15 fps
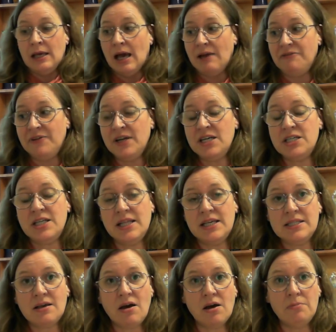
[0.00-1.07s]
I finished
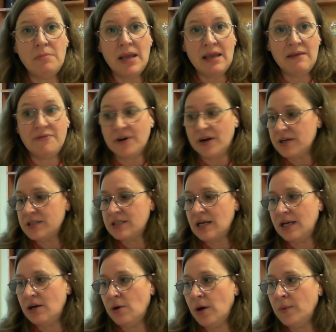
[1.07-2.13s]
this on May 1st.
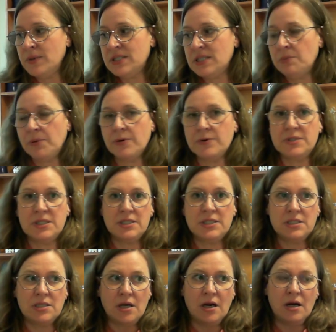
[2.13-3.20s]
I know I was supposed to
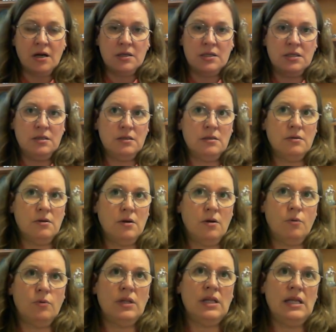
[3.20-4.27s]
start
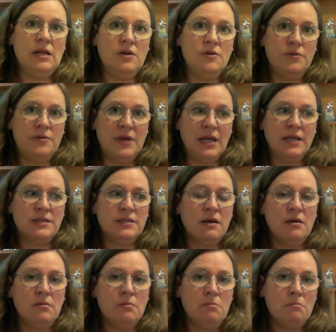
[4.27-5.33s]
only new things
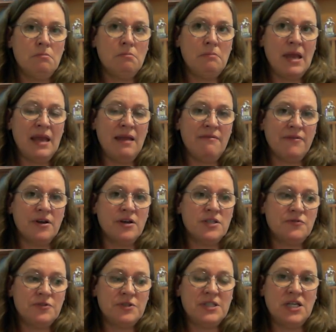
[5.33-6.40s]
on May
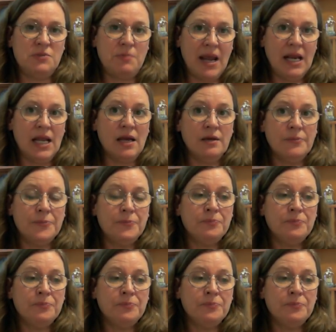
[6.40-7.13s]
1st for Stitch Mania,